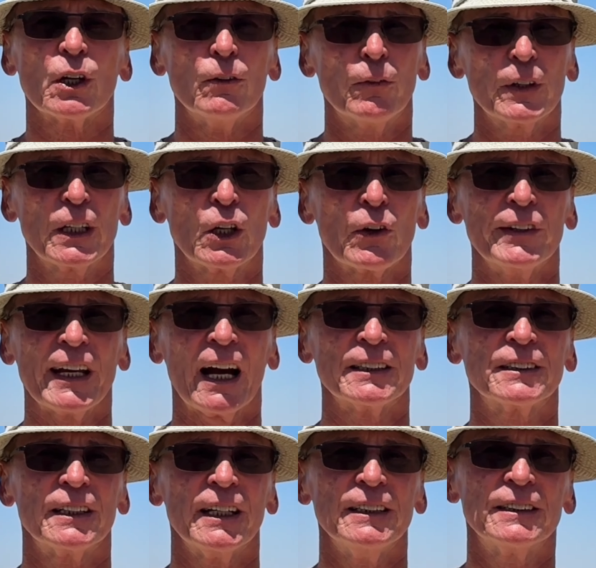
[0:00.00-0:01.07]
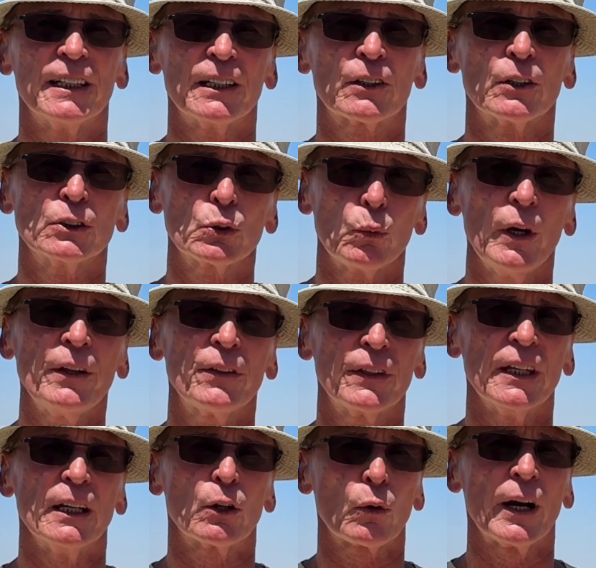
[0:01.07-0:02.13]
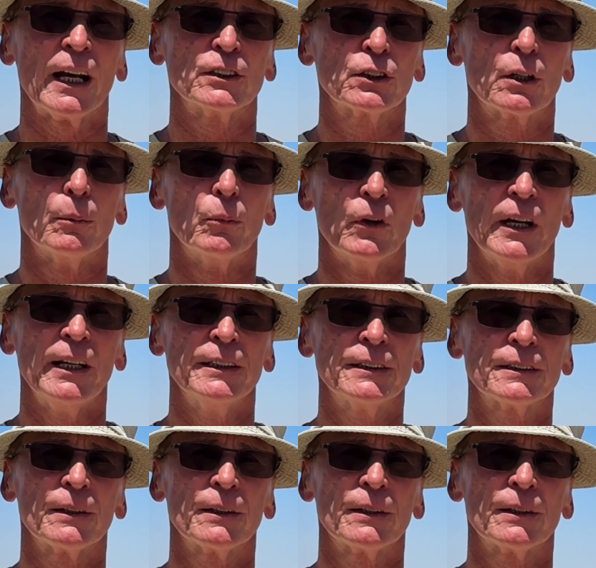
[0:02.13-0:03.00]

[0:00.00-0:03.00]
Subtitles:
of curiosity seekers with the crash debris.